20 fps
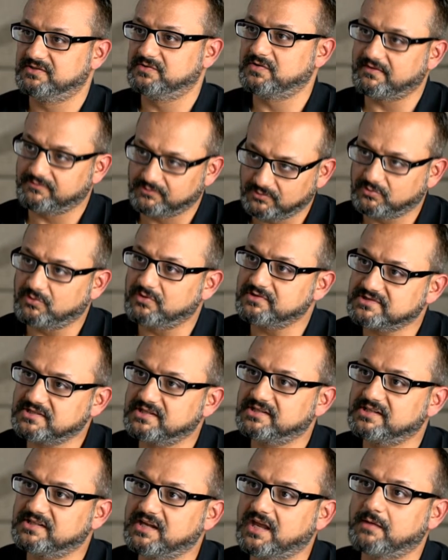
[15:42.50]
have to
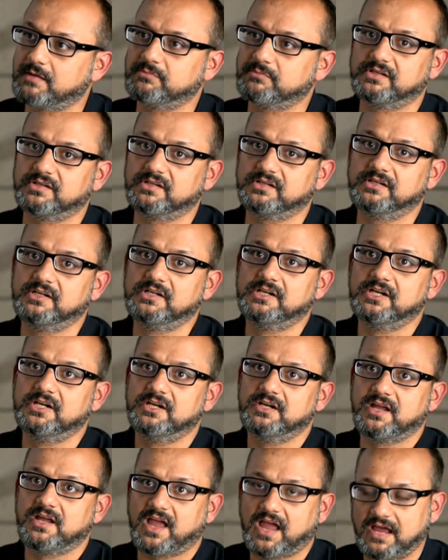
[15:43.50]
constantly hammer,
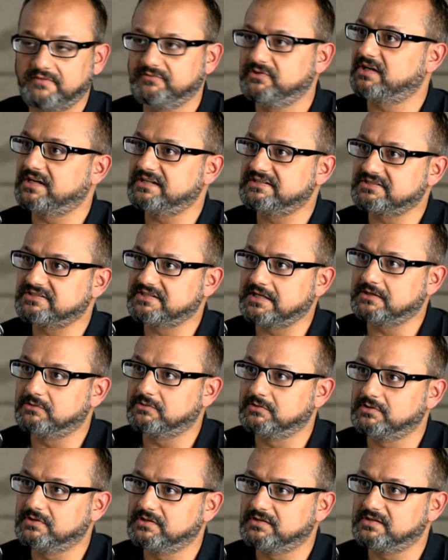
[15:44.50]
have the right
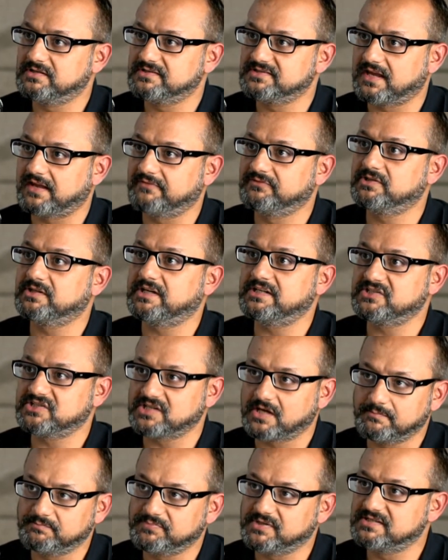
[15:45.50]
stakeholders, have the right
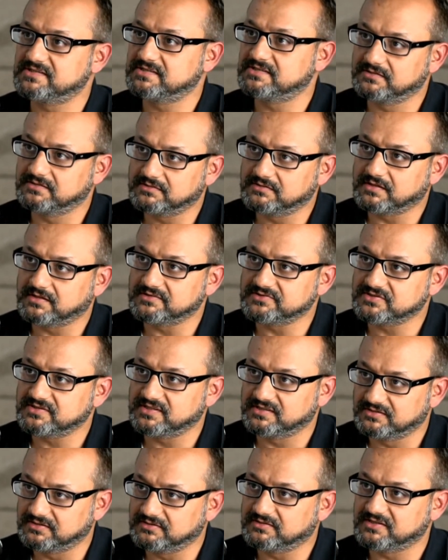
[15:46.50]
champions in the
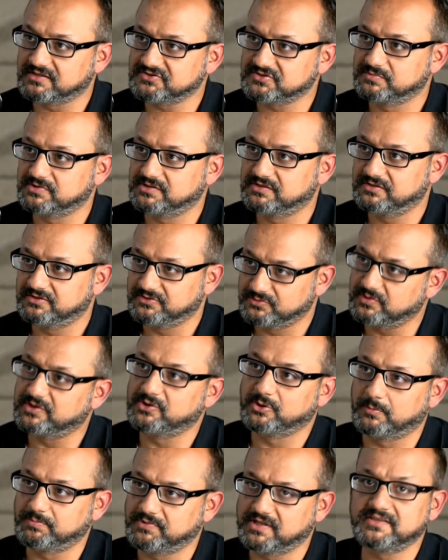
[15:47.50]
customer to
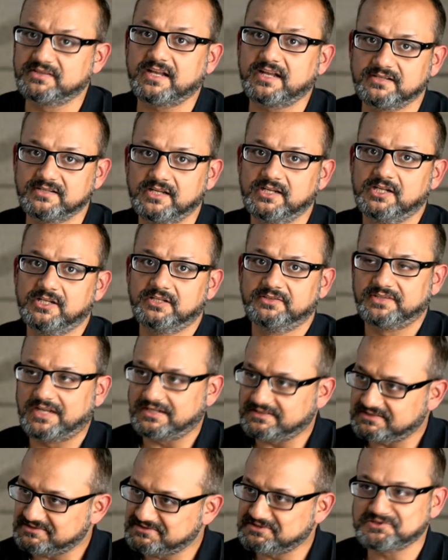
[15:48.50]
adopt, and
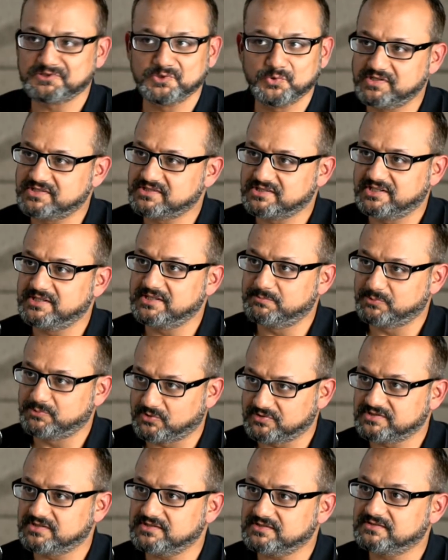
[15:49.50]
that is a slow and steady
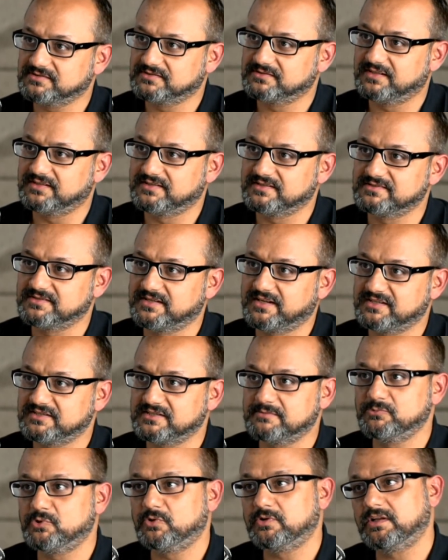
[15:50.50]
process. It is an
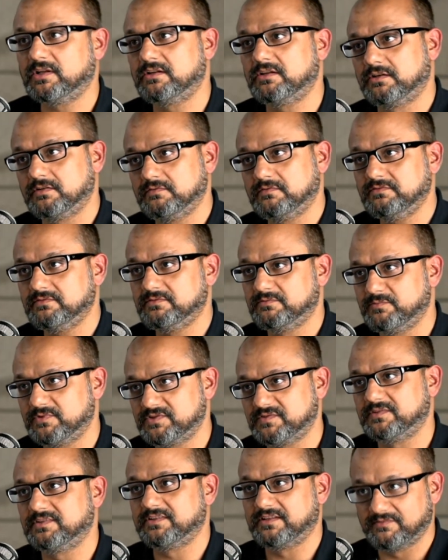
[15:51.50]
asymptotic curve which
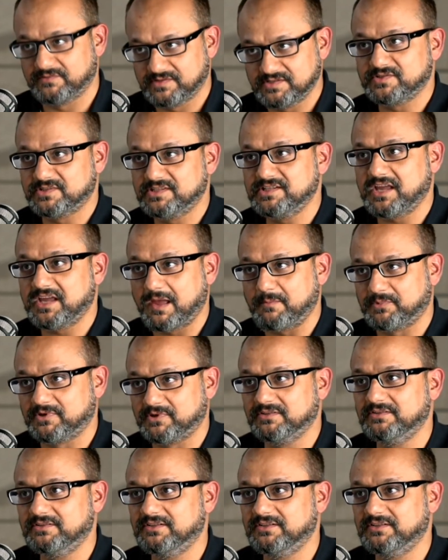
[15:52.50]
will eventually happen,